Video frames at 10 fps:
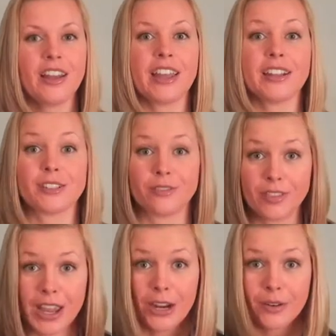It is
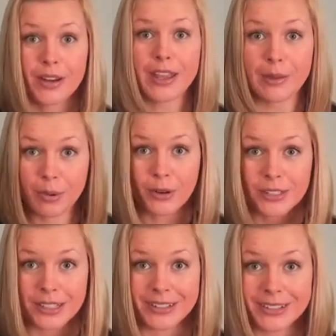very
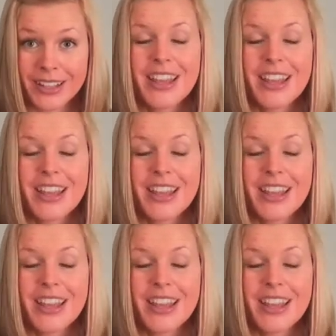important